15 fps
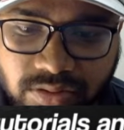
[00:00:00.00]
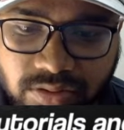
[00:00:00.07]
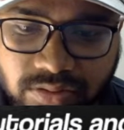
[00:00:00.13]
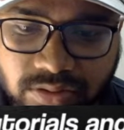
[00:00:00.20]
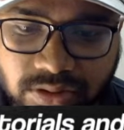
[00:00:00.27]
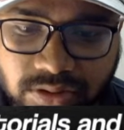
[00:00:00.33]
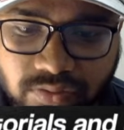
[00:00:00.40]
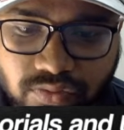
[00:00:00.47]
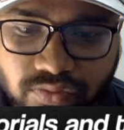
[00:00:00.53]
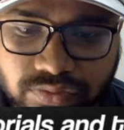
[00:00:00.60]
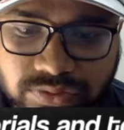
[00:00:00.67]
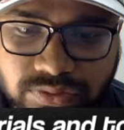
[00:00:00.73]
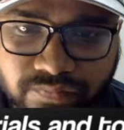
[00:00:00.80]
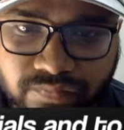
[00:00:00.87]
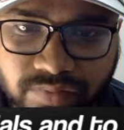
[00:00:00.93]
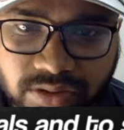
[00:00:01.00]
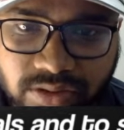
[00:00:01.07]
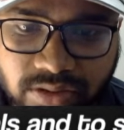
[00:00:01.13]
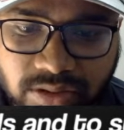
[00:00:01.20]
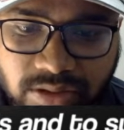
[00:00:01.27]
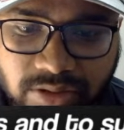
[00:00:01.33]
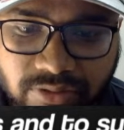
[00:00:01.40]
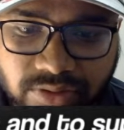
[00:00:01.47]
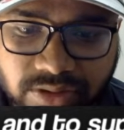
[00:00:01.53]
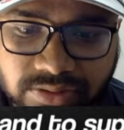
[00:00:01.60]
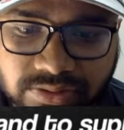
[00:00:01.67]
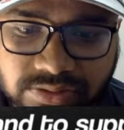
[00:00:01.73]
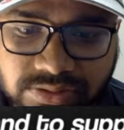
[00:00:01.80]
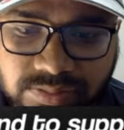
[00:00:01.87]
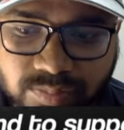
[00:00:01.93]
Then go somewhere around at
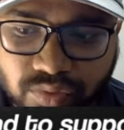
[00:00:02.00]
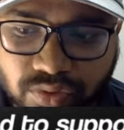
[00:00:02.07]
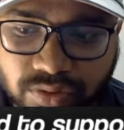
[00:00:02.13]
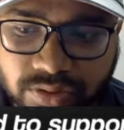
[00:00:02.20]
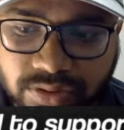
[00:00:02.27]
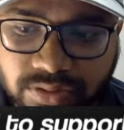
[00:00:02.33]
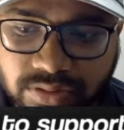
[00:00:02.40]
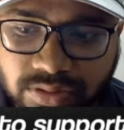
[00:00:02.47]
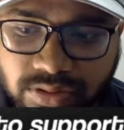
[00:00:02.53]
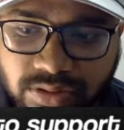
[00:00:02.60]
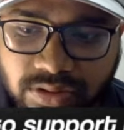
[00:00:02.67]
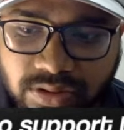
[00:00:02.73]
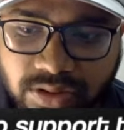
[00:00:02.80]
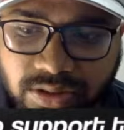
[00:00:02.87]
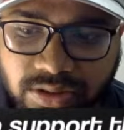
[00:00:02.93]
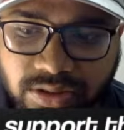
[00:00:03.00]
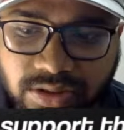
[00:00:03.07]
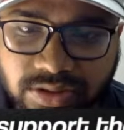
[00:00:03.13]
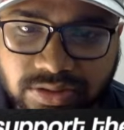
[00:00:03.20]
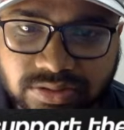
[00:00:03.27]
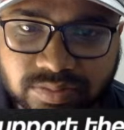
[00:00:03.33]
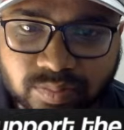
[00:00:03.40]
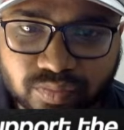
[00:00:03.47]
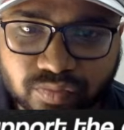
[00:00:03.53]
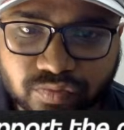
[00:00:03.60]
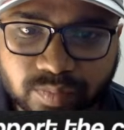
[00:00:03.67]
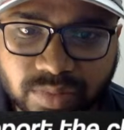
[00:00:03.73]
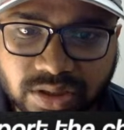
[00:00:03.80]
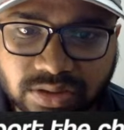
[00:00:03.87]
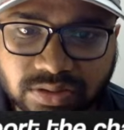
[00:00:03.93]
this point, and let's
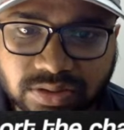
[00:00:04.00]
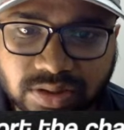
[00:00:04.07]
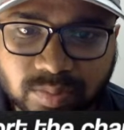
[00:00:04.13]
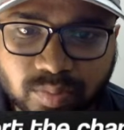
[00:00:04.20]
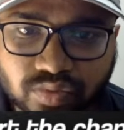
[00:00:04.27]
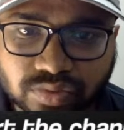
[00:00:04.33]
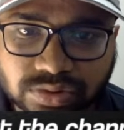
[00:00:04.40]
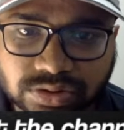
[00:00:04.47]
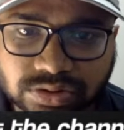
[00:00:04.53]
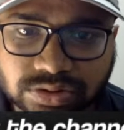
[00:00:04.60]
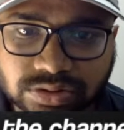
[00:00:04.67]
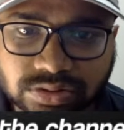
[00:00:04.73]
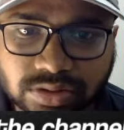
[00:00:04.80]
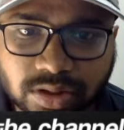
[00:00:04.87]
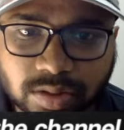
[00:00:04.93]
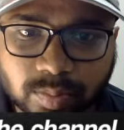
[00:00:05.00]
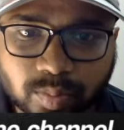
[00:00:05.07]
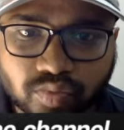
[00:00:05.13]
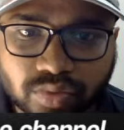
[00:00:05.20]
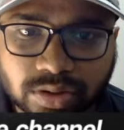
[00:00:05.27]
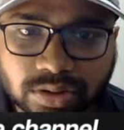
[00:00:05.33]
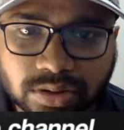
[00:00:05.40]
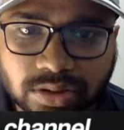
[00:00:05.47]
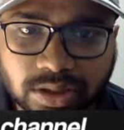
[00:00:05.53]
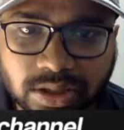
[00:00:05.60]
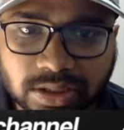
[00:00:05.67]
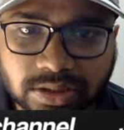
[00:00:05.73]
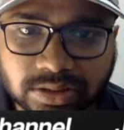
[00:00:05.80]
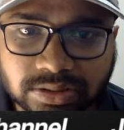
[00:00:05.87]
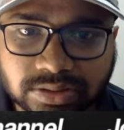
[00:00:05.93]
bring their position upward
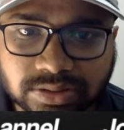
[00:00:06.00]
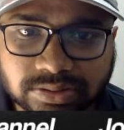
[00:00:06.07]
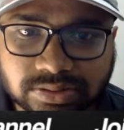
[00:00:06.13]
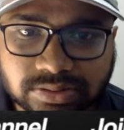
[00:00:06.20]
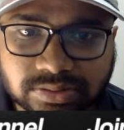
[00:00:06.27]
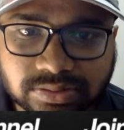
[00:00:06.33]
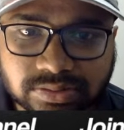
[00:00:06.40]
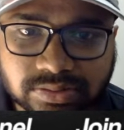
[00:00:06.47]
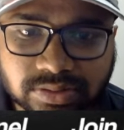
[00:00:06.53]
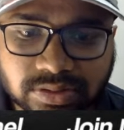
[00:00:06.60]
like this.